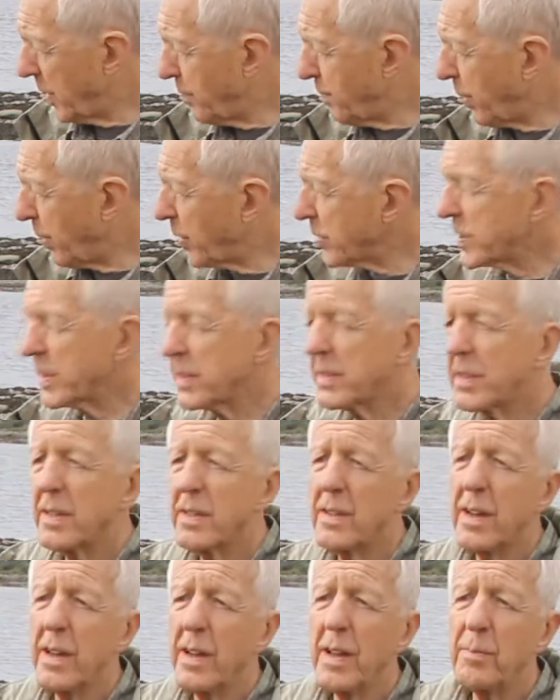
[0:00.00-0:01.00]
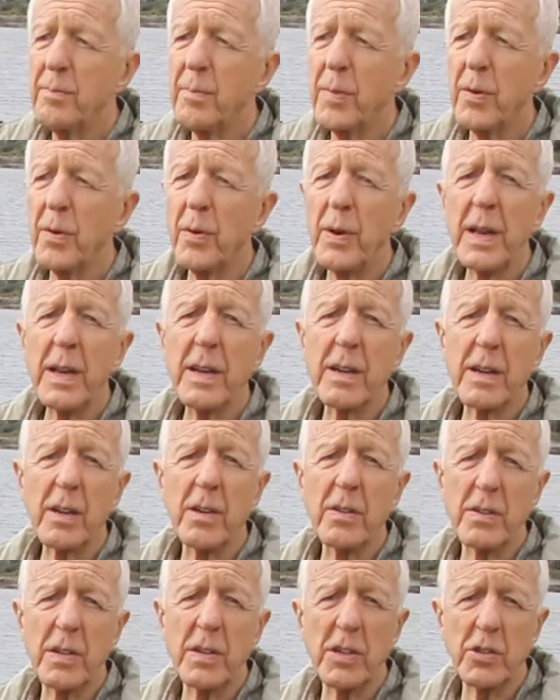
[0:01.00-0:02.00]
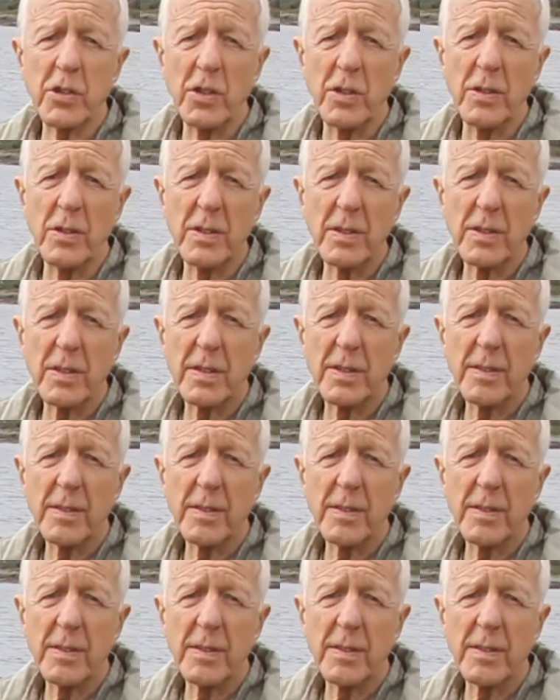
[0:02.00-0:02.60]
deposited in marine conditions.